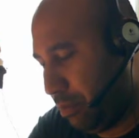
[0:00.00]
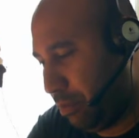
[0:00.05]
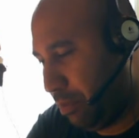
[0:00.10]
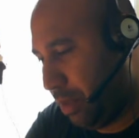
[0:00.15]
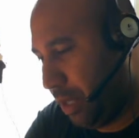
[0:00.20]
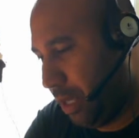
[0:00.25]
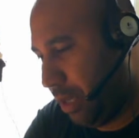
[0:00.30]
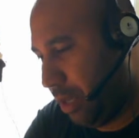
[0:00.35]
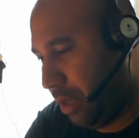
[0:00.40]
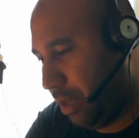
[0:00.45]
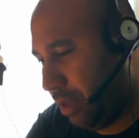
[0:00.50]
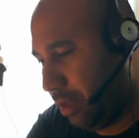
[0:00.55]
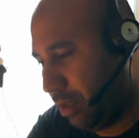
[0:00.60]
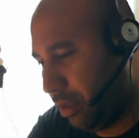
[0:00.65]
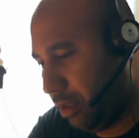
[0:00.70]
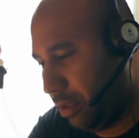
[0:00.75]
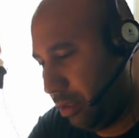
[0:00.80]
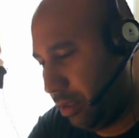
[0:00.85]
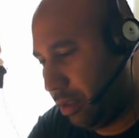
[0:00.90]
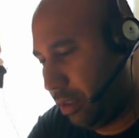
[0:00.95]
Pete had a
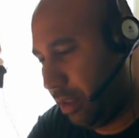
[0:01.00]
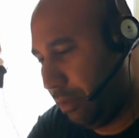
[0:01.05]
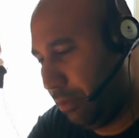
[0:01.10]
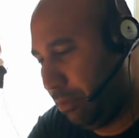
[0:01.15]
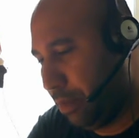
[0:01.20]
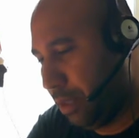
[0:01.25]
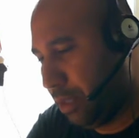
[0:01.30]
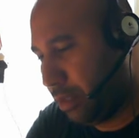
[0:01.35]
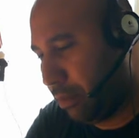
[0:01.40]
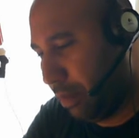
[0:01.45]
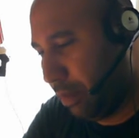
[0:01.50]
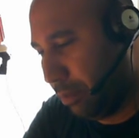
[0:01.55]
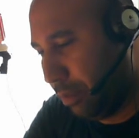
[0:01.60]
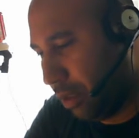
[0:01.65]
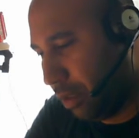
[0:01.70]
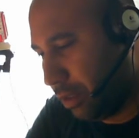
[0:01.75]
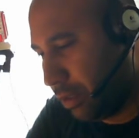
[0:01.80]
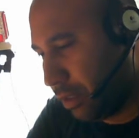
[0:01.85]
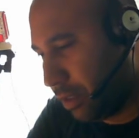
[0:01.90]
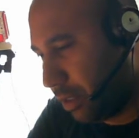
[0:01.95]
good old time busting my
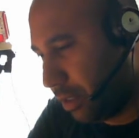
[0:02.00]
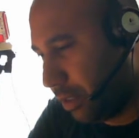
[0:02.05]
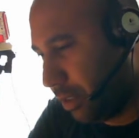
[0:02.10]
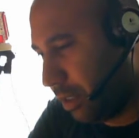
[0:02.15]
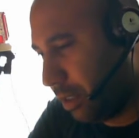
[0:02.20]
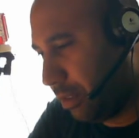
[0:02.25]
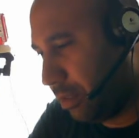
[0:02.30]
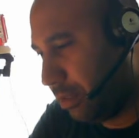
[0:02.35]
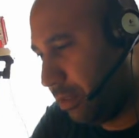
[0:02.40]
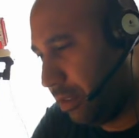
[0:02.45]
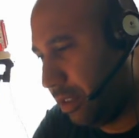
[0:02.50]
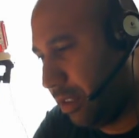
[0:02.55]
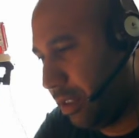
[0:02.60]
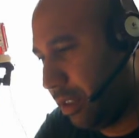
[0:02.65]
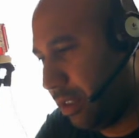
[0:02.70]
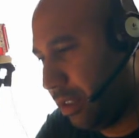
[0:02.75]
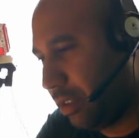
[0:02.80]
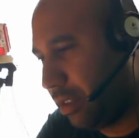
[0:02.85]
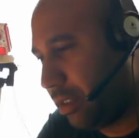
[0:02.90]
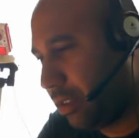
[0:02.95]
balls yesterday
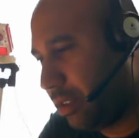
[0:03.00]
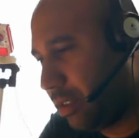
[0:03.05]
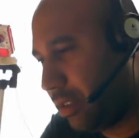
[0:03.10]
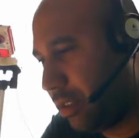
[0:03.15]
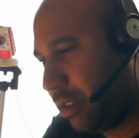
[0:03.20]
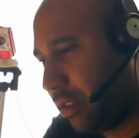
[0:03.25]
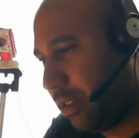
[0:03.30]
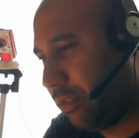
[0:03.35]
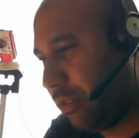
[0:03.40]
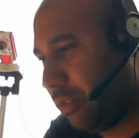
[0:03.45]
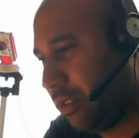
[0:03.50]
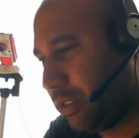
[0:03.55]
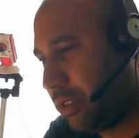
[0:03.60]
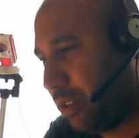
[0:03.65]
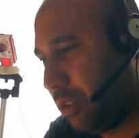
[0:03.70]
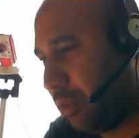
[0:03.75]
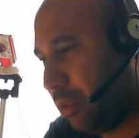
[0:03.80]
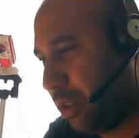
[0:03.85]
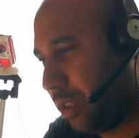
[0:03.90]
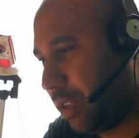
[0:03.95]
when everyone
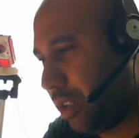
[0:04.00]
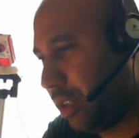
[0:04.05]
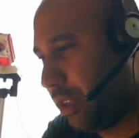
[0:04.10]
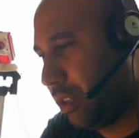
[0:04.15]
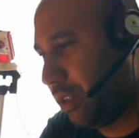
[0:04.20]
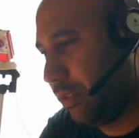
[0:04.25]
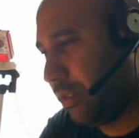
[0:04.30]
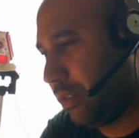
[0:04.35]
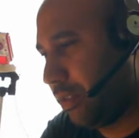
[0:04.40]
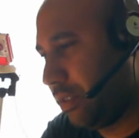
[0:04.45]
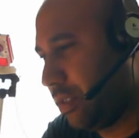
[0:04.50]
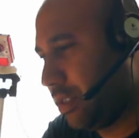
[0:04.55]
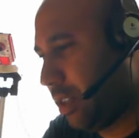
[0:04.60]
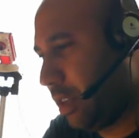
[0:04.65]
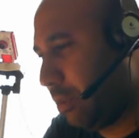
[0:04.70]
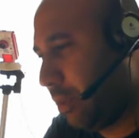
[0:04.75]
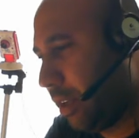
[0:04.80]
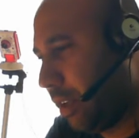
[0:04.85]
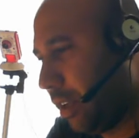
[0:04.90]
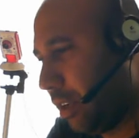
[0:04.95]
saw what kind of
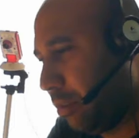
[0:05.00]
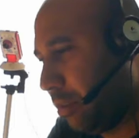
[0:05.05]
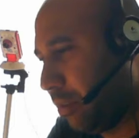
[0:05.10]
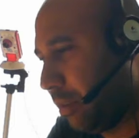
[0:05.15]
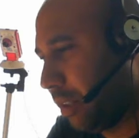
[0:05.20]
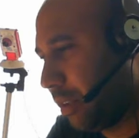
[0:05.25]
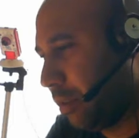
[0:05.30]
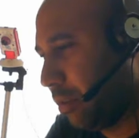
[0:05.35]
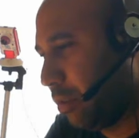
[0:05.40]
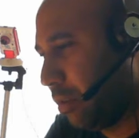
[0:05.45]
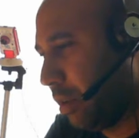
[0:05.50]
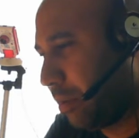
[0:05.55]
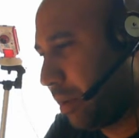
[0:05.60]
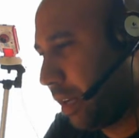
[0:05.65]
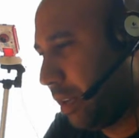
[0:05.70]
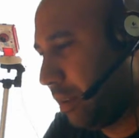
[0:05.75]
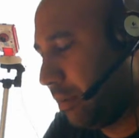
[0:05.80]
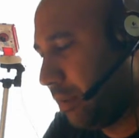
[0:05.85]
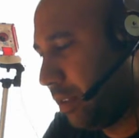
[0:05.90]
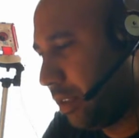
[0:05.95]
setup I had with my
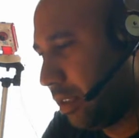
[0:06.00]
webcam.